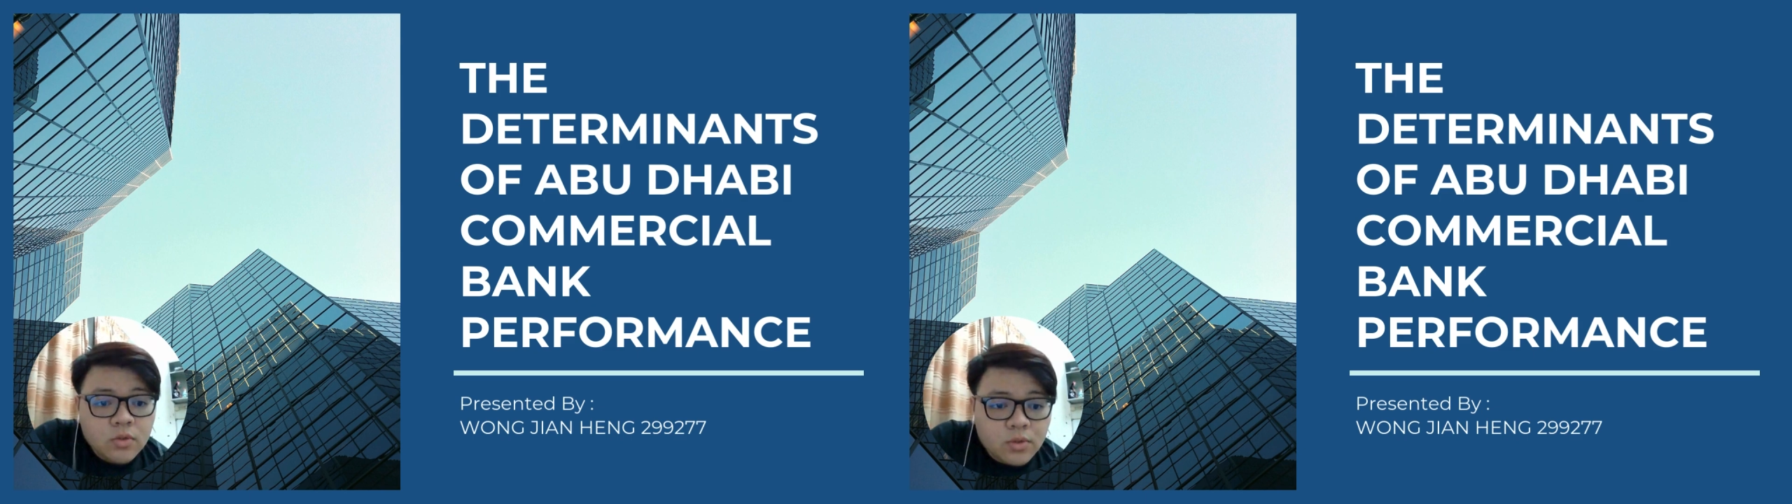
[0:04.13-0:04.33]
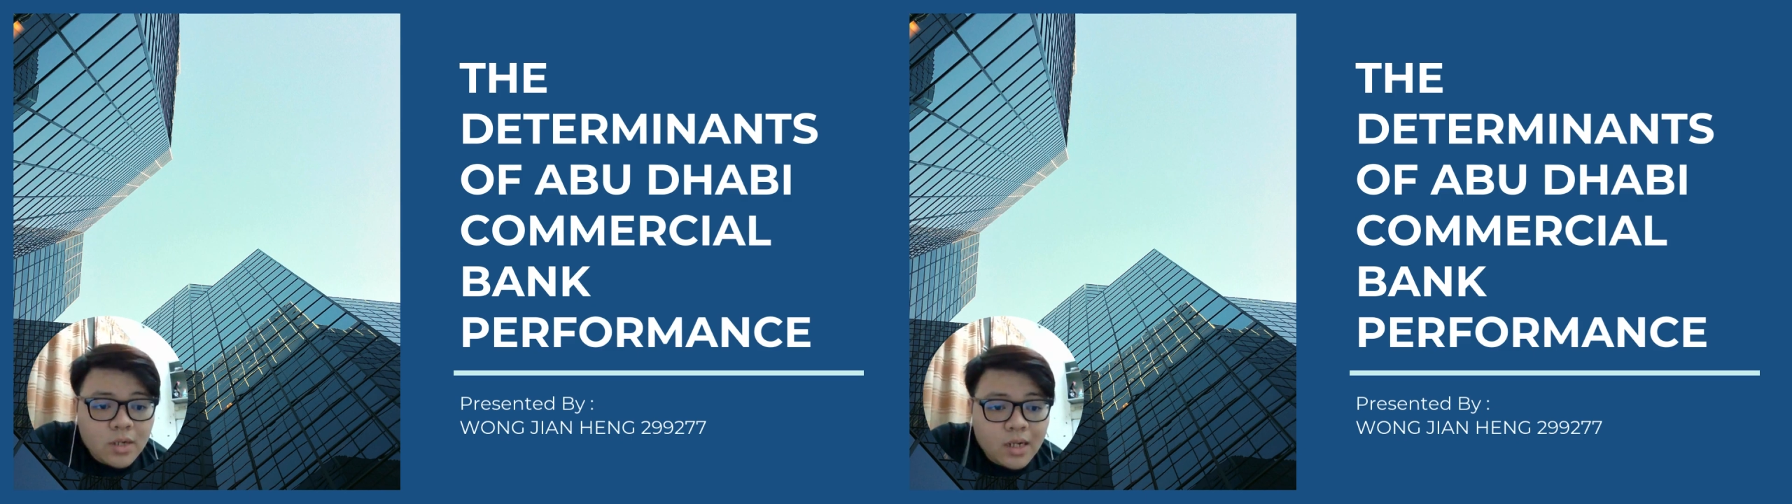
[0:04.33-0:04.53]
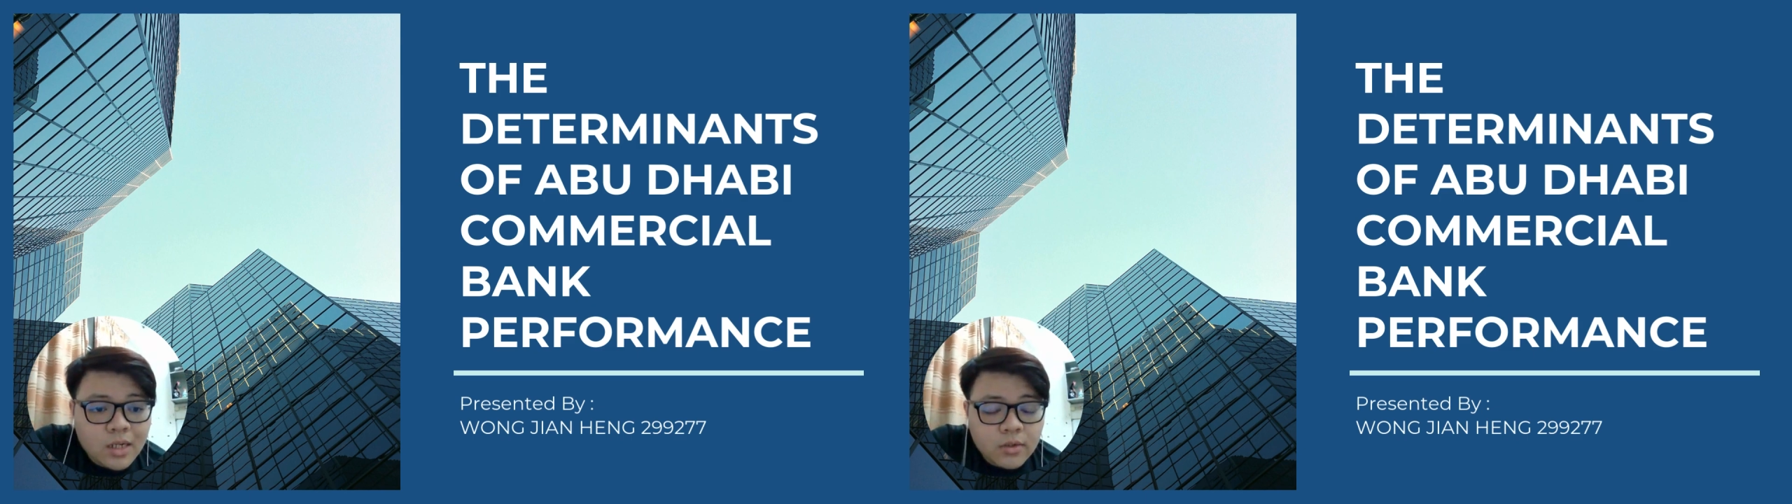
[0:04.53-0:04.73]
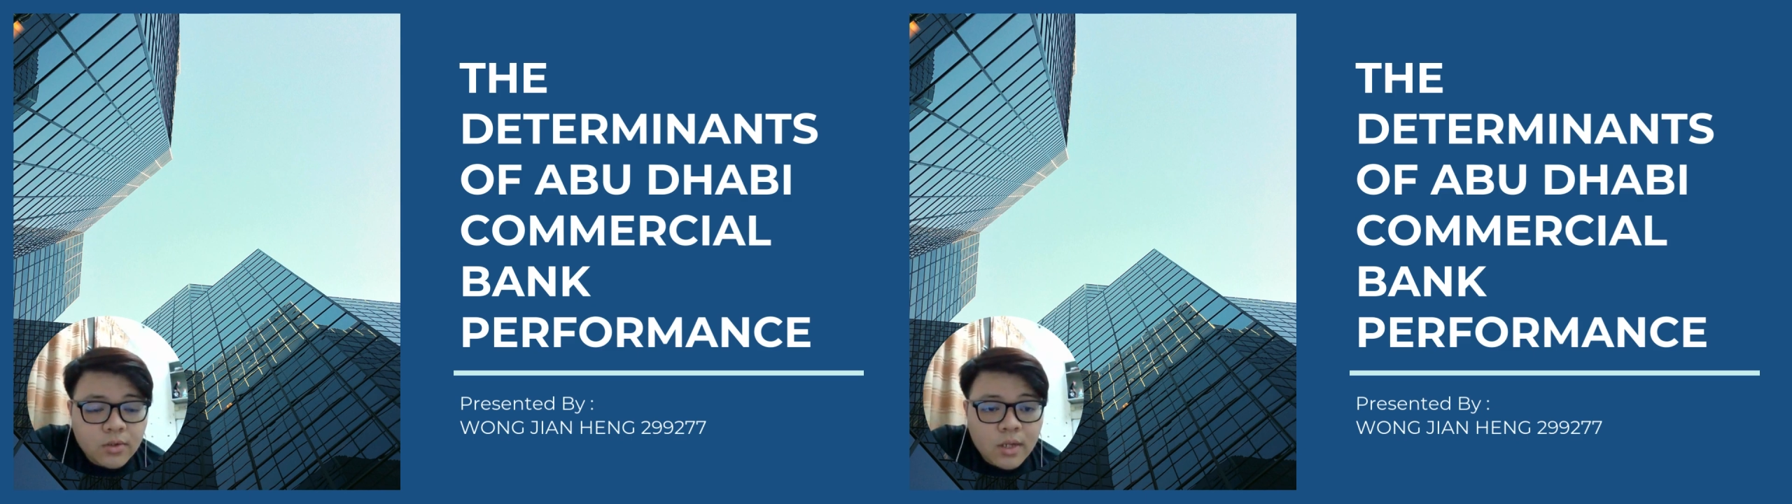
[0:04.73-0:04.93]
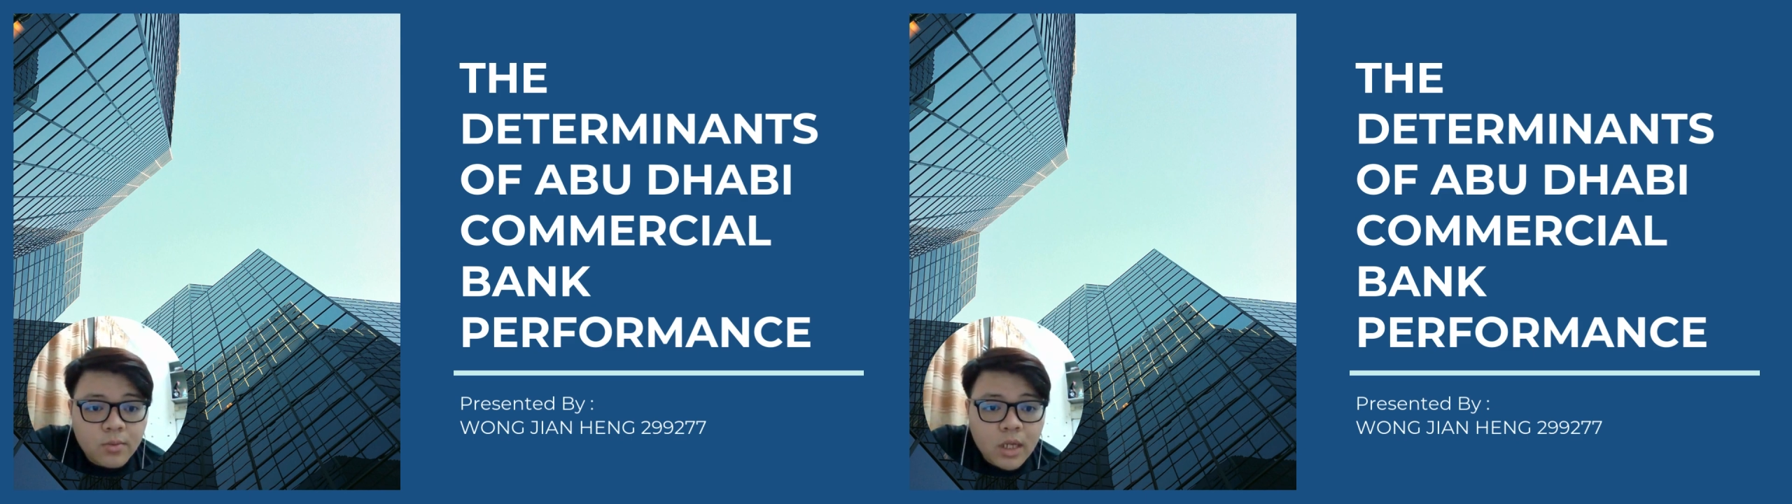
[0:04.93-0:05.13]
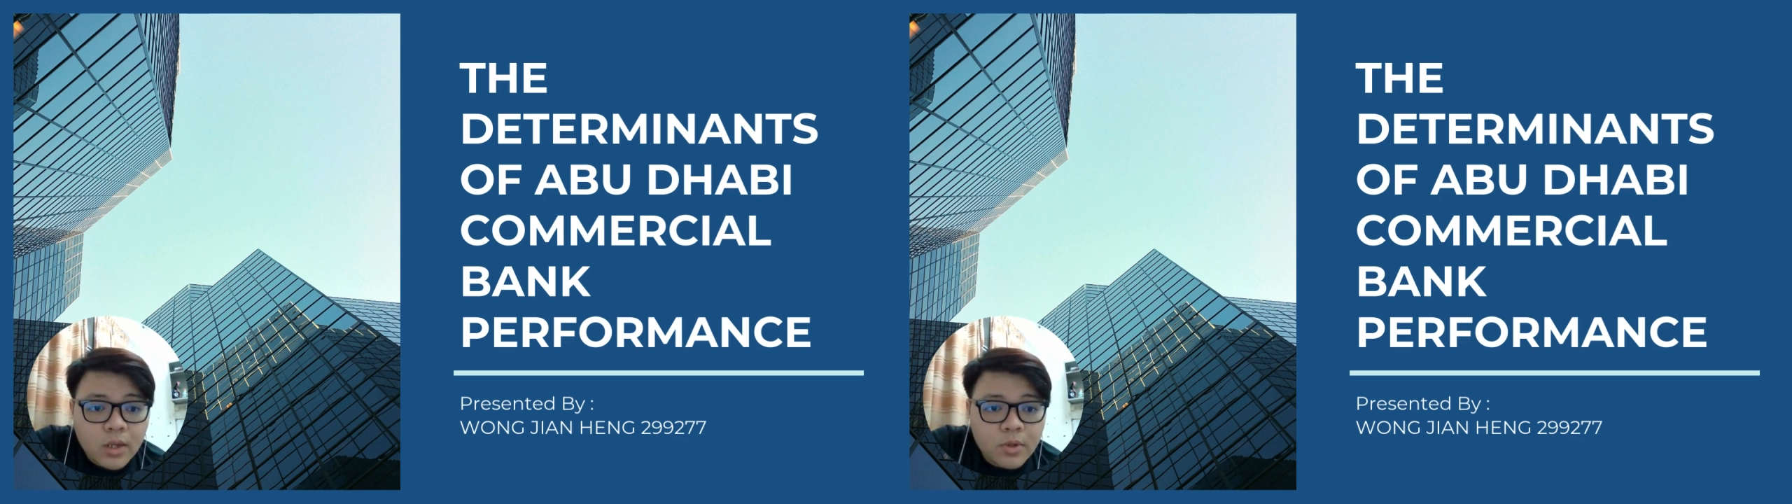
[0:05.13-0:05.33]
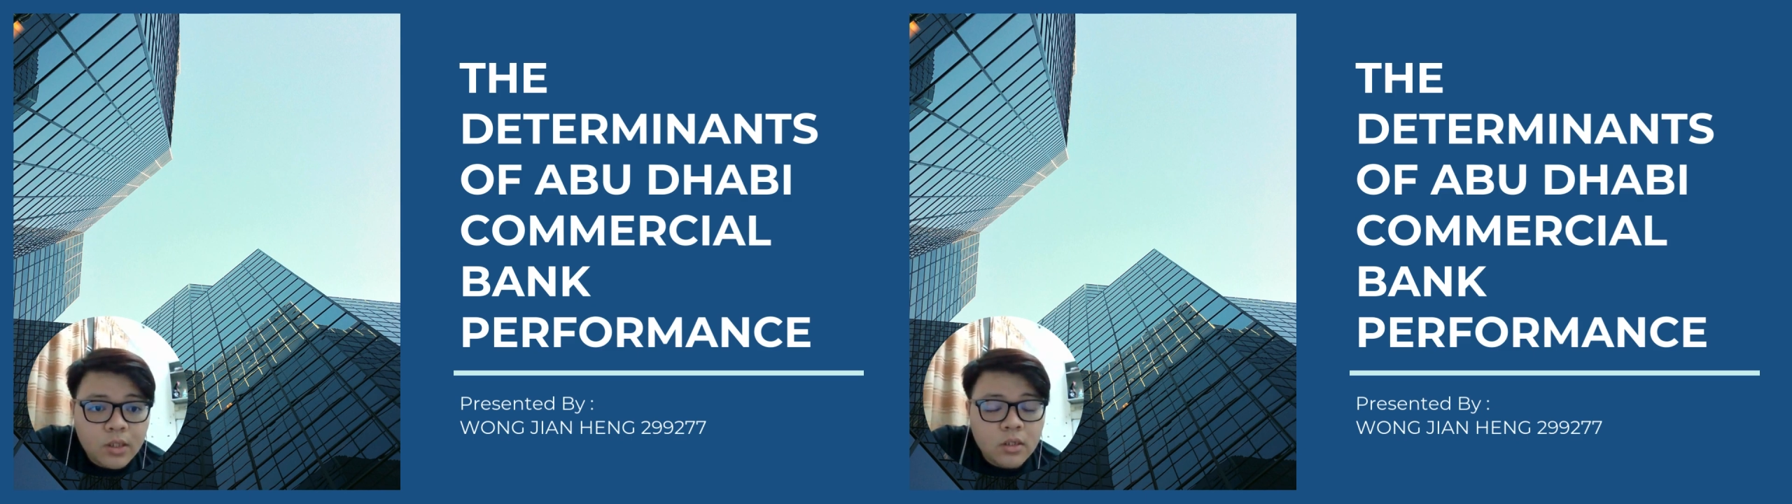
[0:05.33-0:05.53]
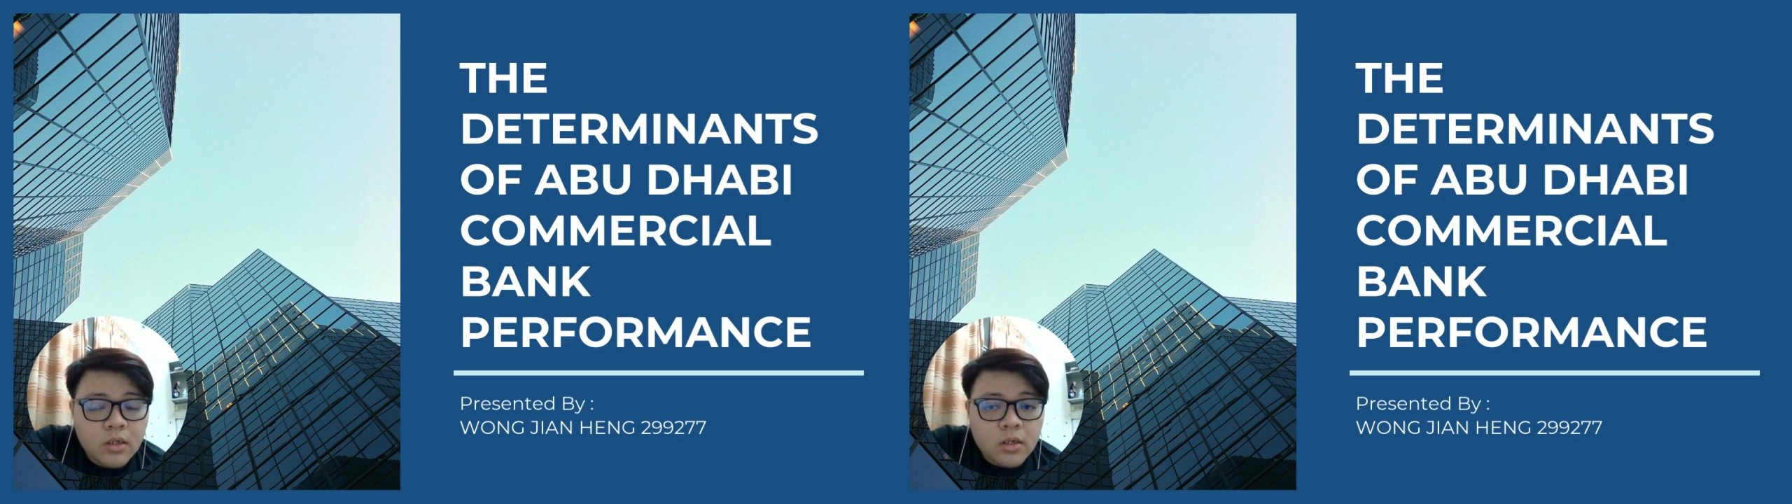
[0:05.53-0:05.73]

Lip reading: 299277.